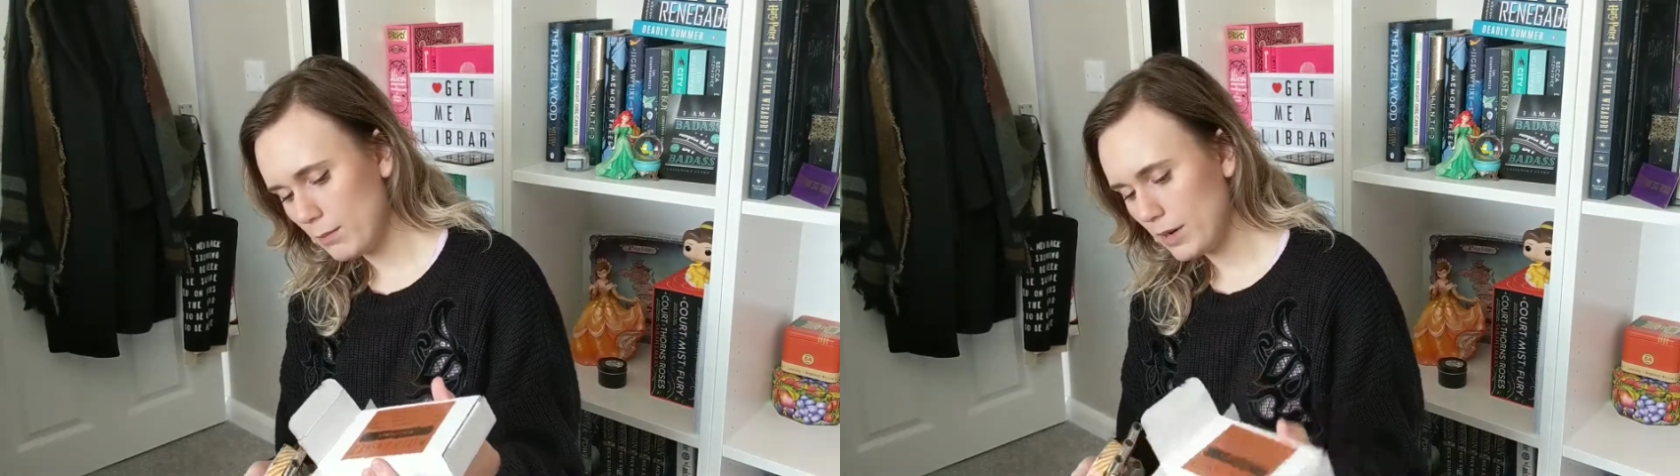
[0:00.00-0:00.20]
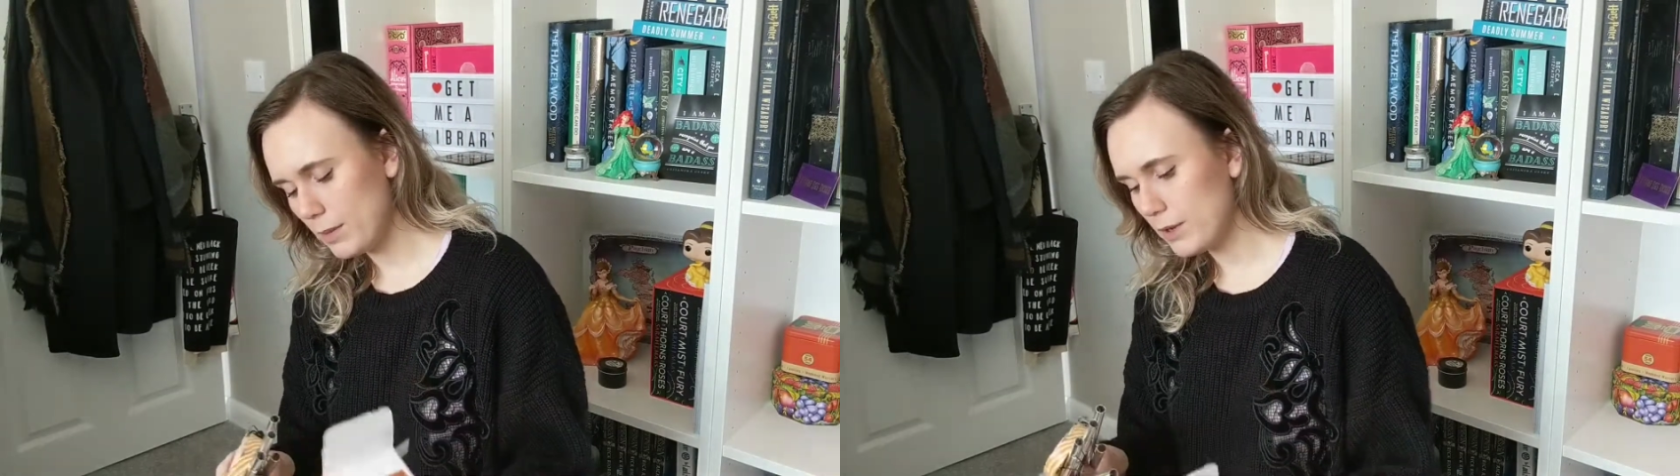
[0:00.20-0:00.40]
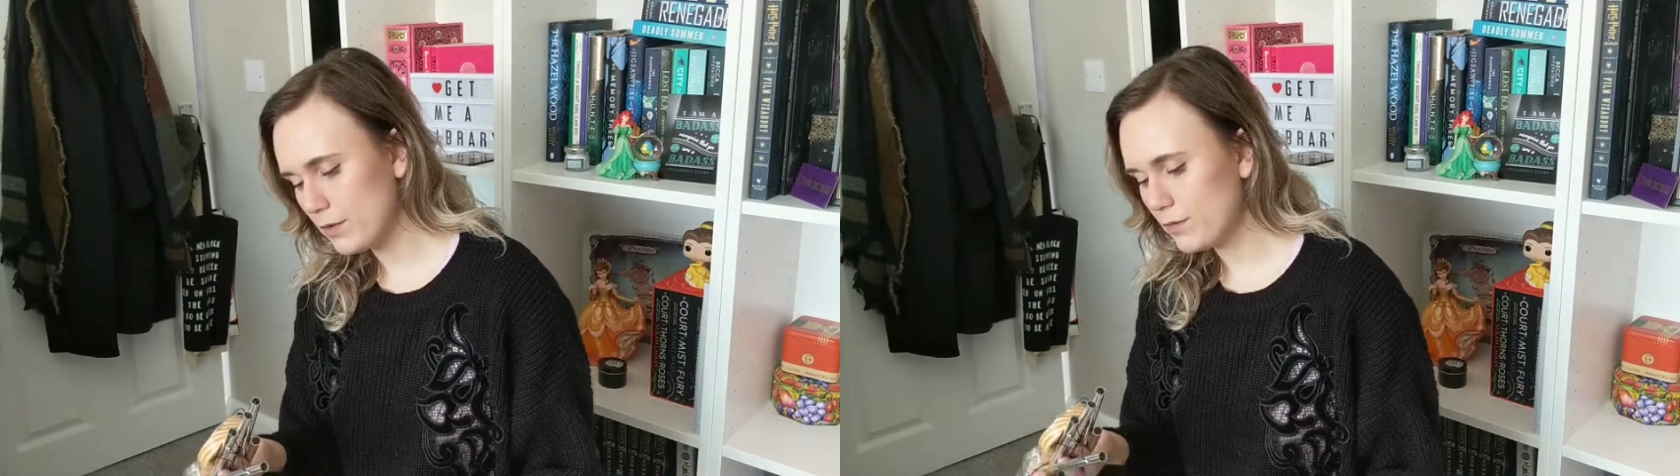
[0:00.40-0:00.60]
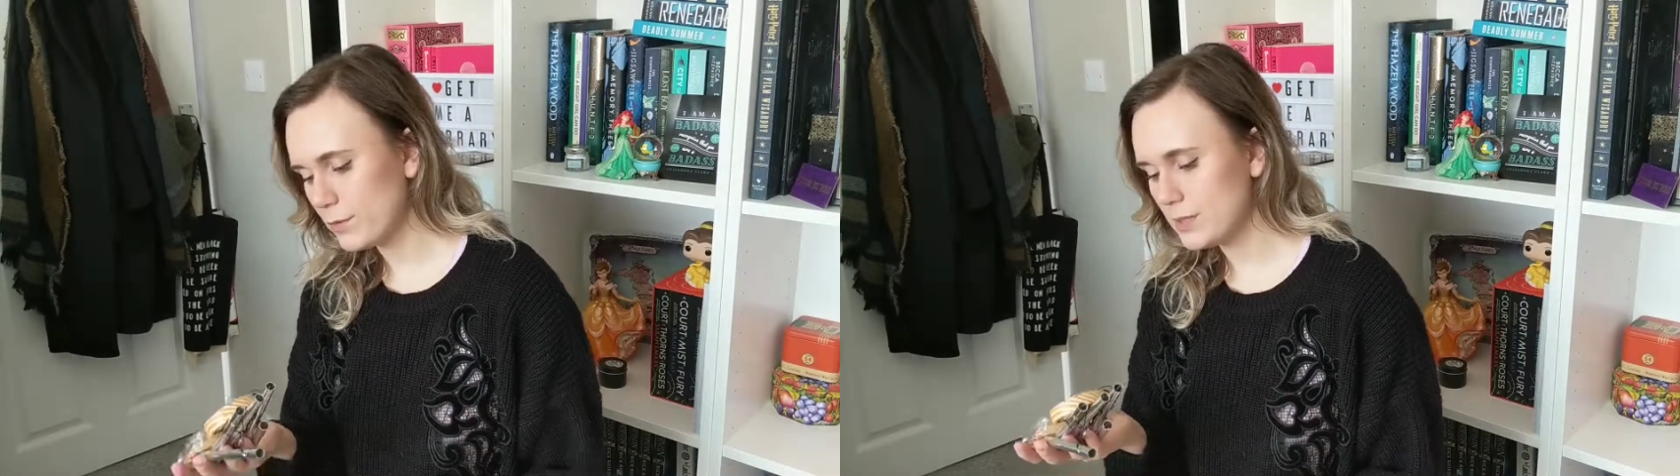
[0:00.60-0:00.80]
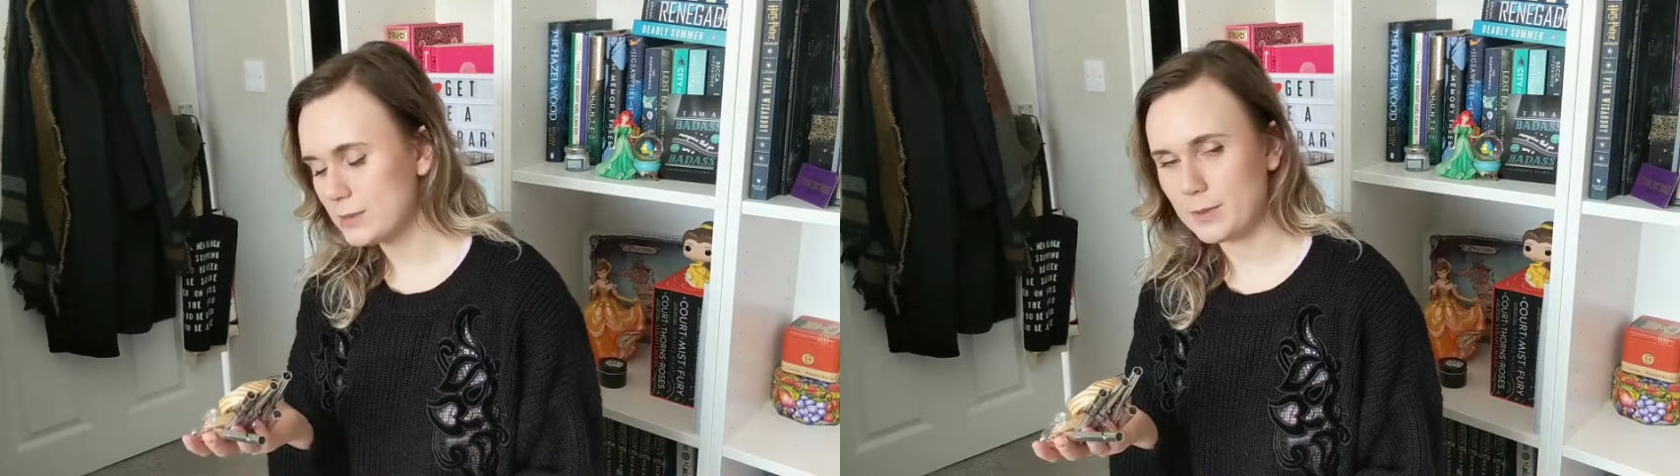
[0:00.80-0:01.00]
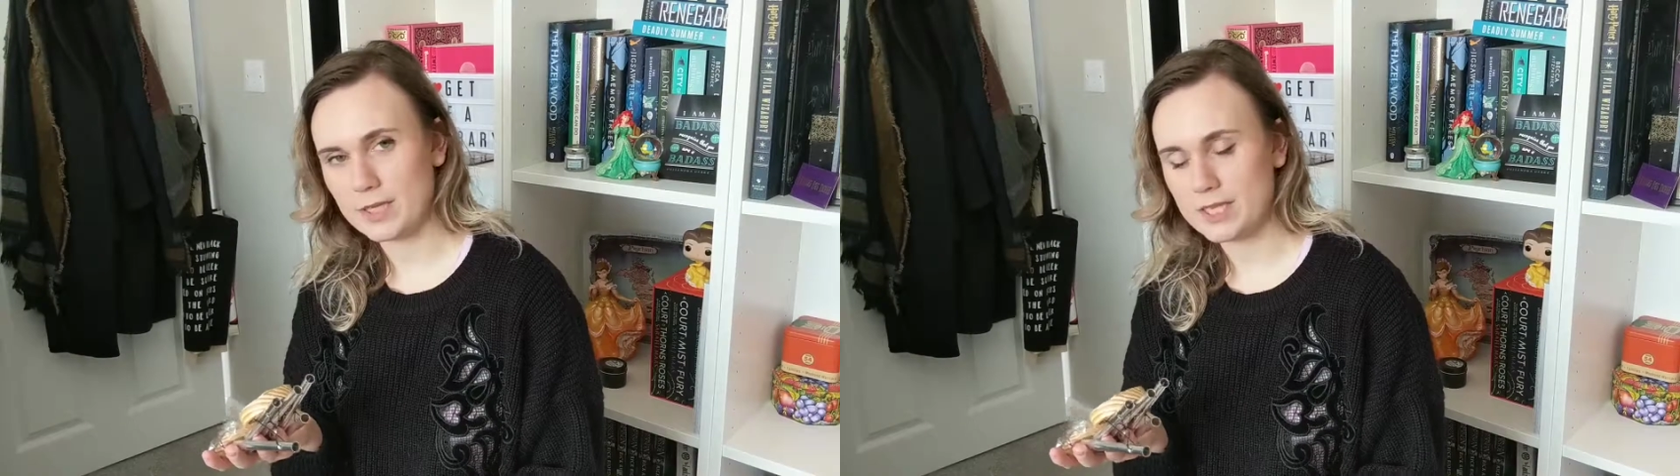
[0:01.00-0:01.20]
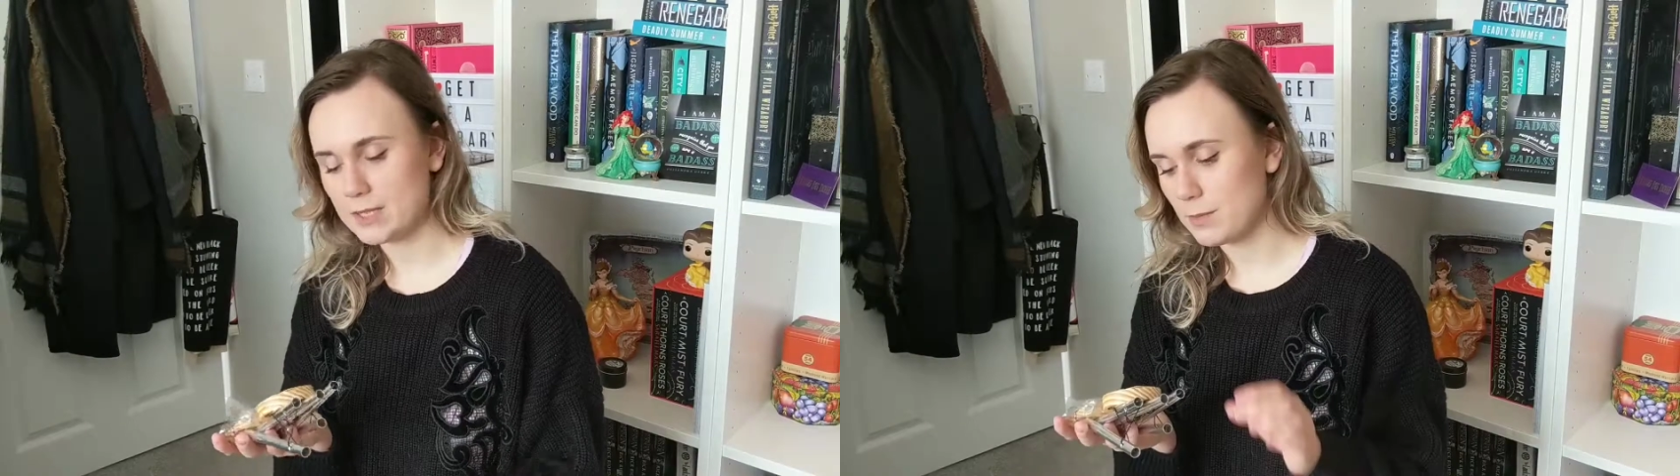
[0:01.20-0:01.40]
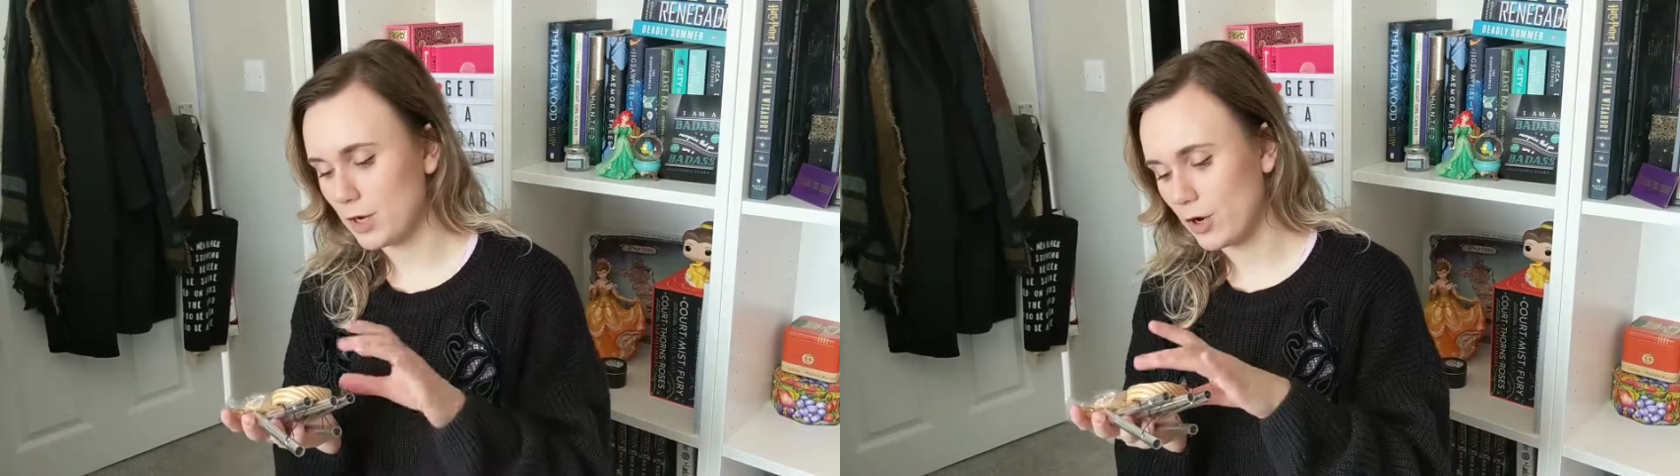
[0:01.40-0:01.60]
but I'm looking forward to putting
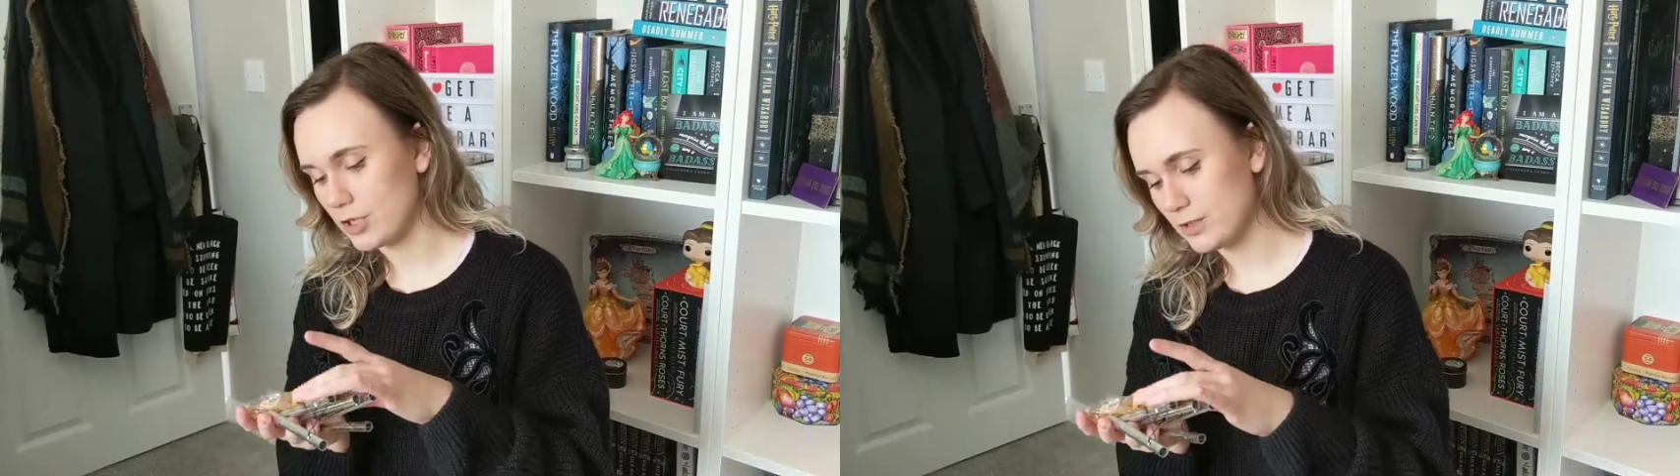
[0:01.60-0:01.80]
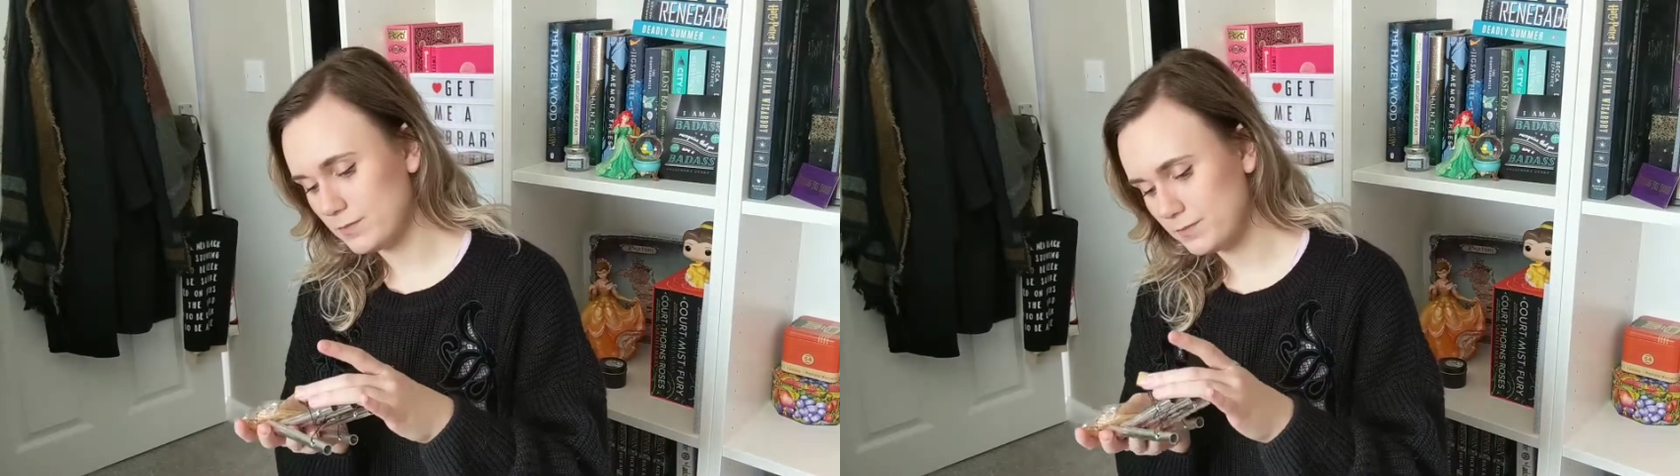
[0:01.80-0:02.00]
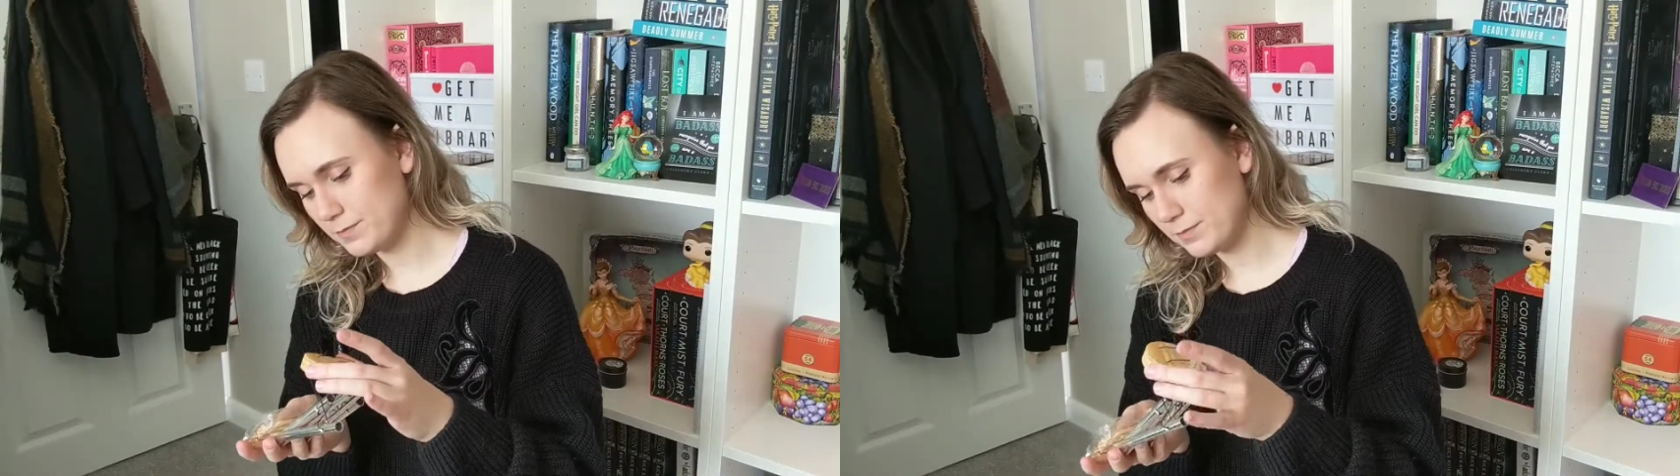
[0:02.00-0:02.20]
these in my garden.